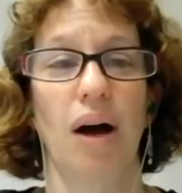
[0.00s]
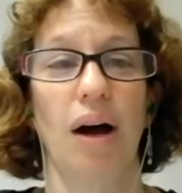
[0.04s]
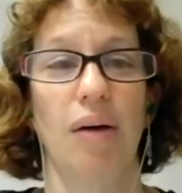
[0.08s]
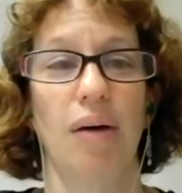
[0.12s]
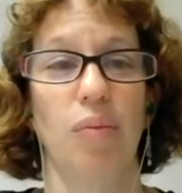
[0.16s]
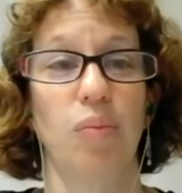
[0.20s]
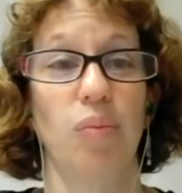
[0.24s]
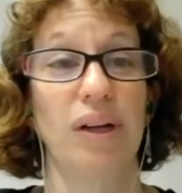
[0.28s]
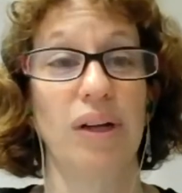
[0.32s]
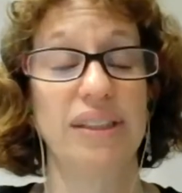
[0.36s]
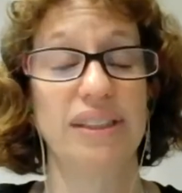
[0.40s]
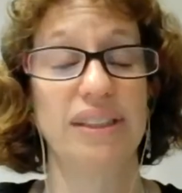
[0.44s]

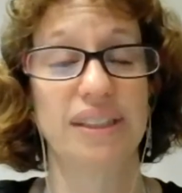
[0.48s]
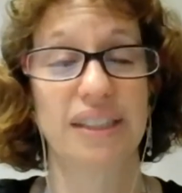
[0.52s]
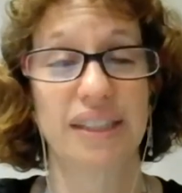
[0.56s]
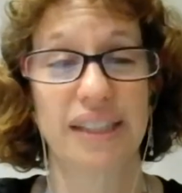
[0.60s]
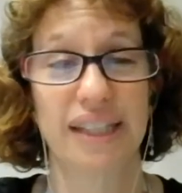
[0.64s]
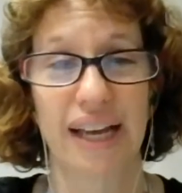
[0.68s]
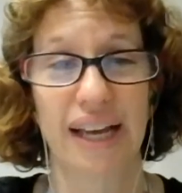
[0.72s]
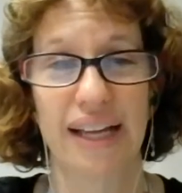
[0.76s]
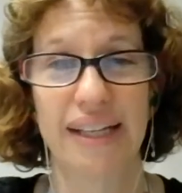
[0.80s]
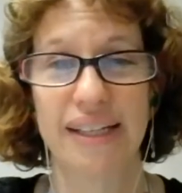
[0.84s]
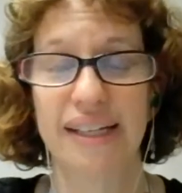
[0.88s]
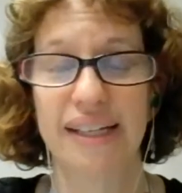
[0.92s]
Uh, once
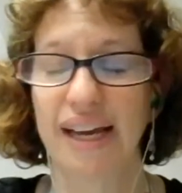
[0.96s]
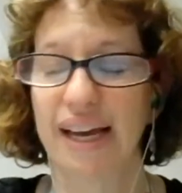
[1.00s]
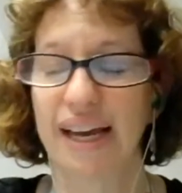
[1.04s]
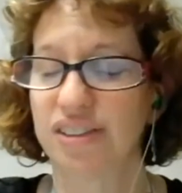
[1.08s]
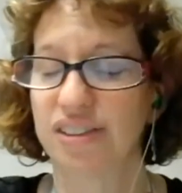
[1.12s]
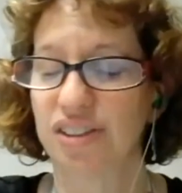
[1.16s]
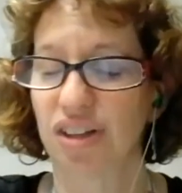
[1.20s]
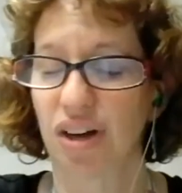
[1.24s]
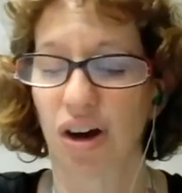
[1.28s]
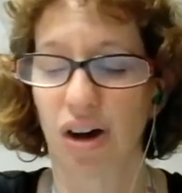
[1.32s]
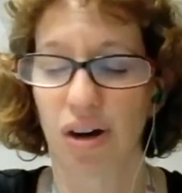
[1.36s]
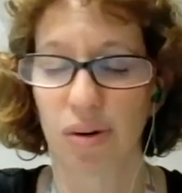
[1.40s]
again,
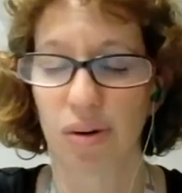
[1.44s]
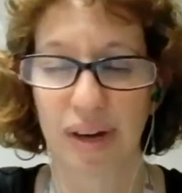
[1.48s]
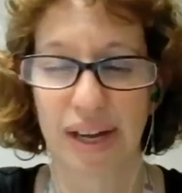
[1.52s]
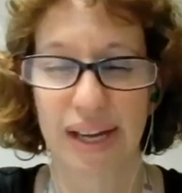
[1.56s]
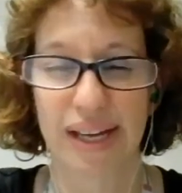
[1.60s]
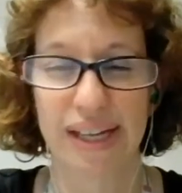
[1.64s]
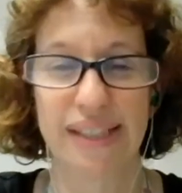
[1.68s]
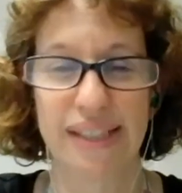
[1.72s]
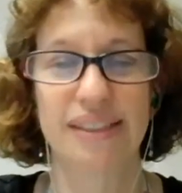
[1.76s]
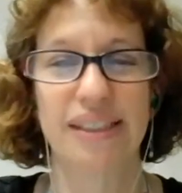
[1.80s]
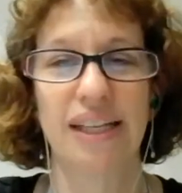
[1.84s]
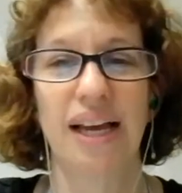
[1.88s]
as
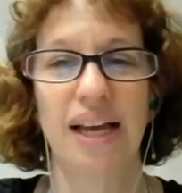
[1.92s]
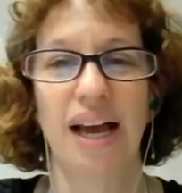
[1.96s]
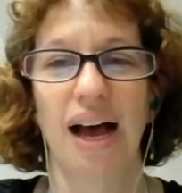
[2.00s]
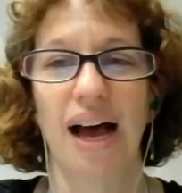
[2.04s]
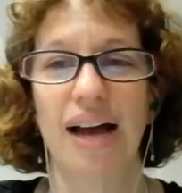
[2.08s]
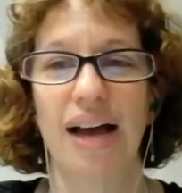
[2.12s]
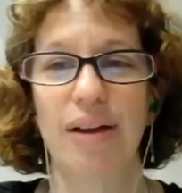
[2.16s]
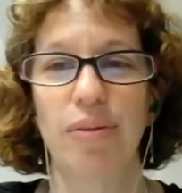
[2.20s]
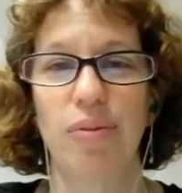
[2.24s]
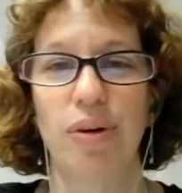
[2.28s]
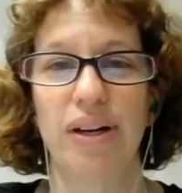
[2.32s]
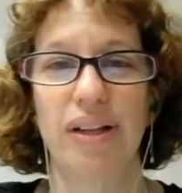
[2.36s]
always,
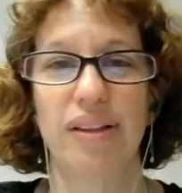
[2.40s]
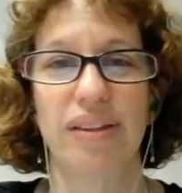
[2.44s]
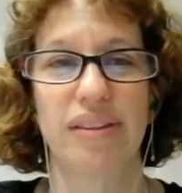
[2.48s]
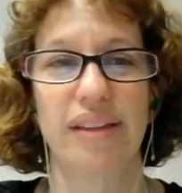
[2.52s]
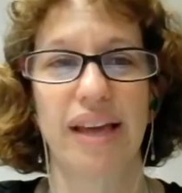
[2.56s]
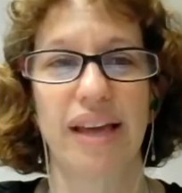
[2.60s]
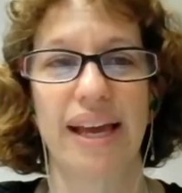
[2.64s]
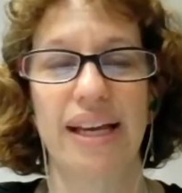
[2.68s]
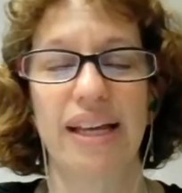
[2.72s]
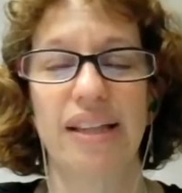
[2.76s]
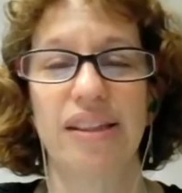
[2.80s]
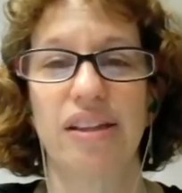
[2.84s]
I want to
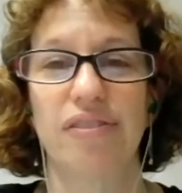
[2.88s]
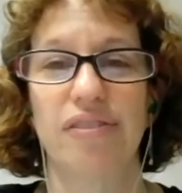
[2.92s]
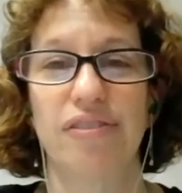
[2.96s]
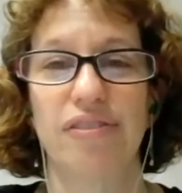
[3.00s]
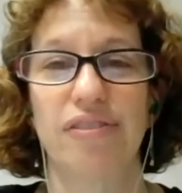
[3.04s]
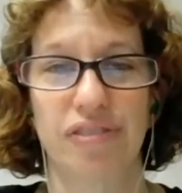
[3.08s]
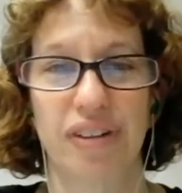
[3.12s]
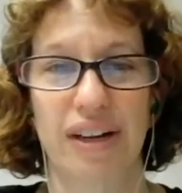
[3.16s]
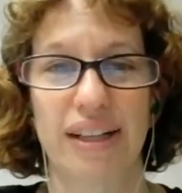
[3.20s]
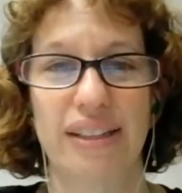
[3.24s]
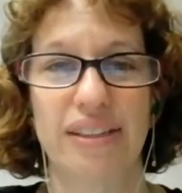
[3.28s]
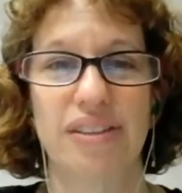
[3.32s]
thank the
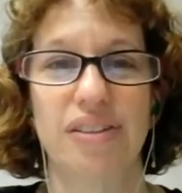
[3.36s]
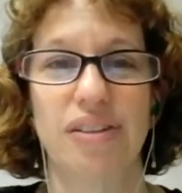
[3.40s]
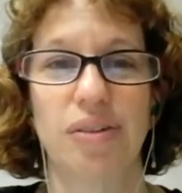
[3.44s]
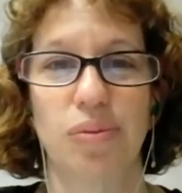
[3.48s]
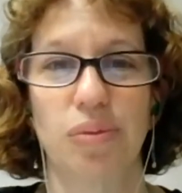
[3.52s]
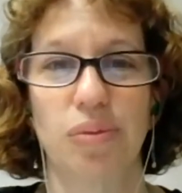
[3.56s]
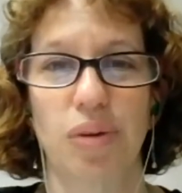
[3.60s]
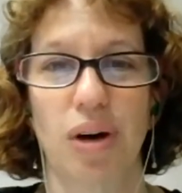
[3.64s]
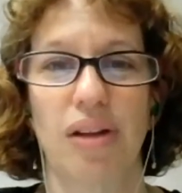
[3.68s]
Friends of the